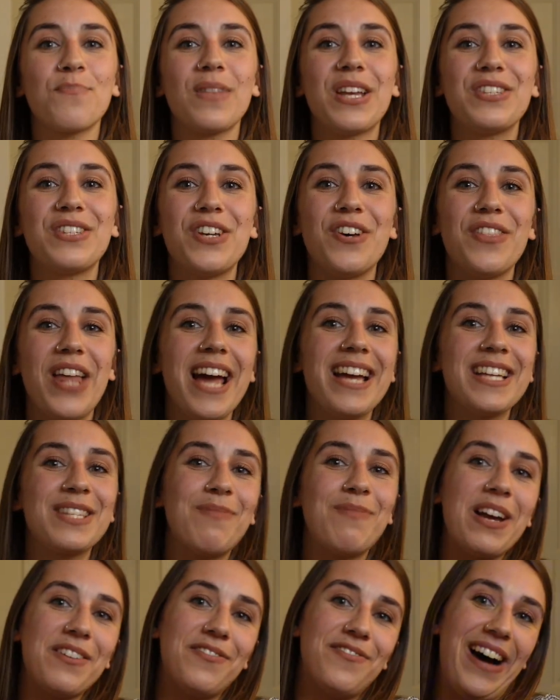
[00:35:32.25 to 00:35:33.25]
So that is
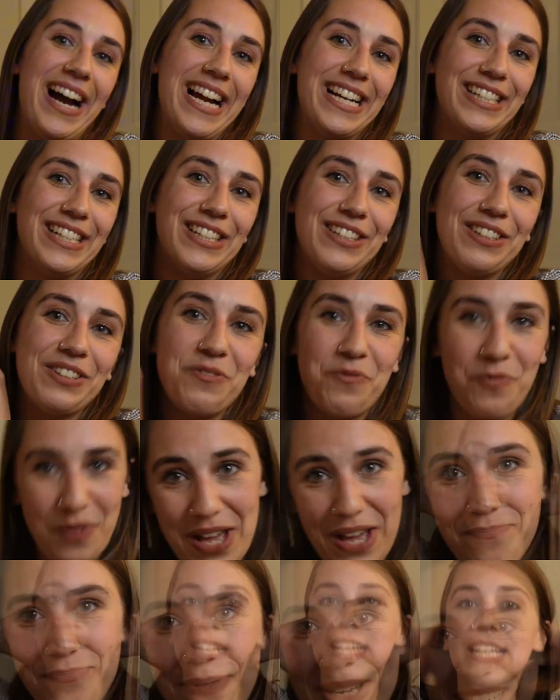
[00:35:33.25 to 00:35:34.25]
my final
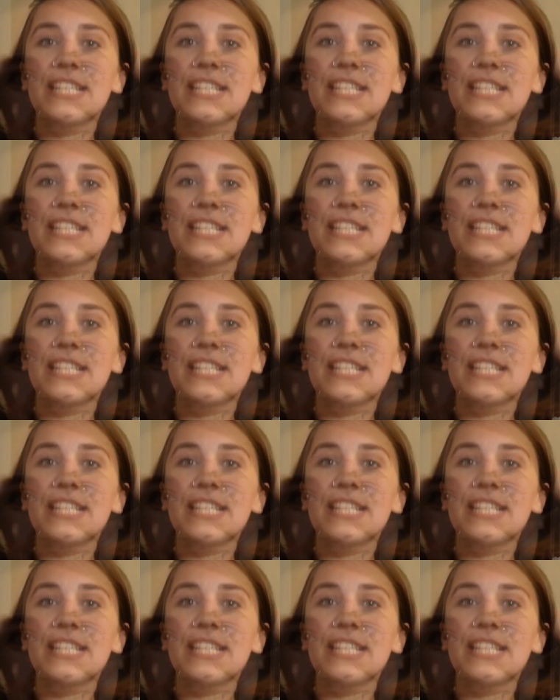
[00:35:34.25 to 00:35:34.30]
WIP.